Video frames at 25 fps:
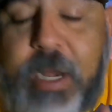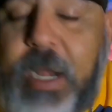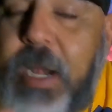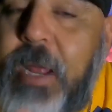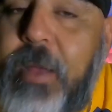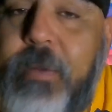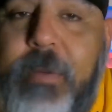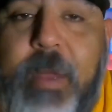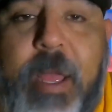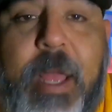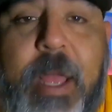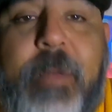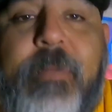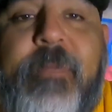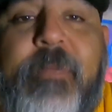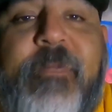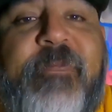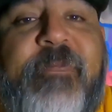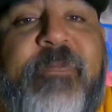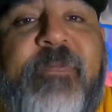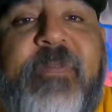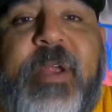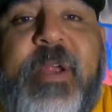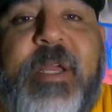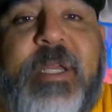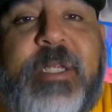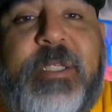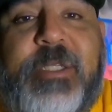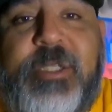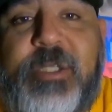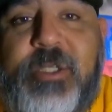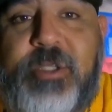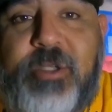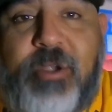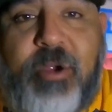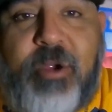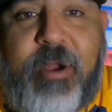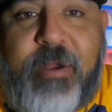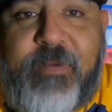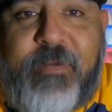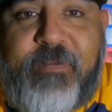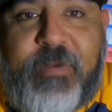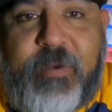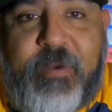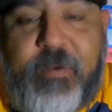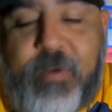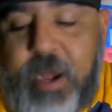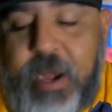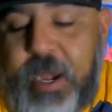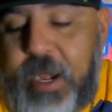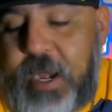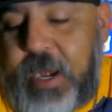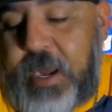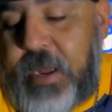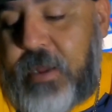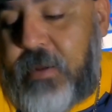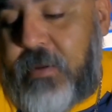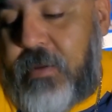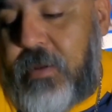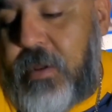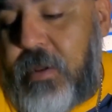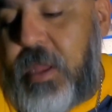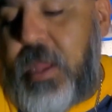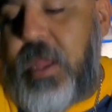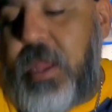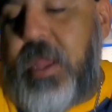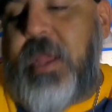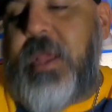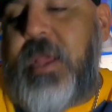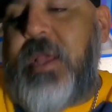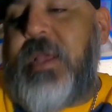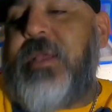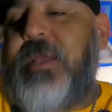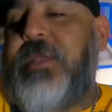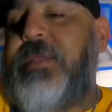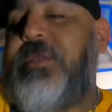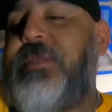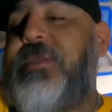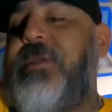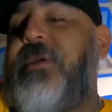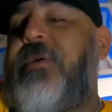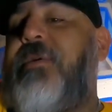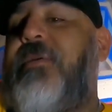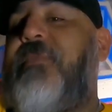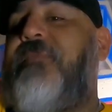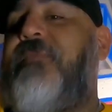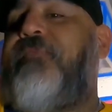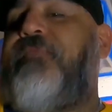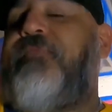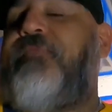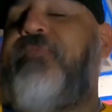and I'm freaking starving right now. So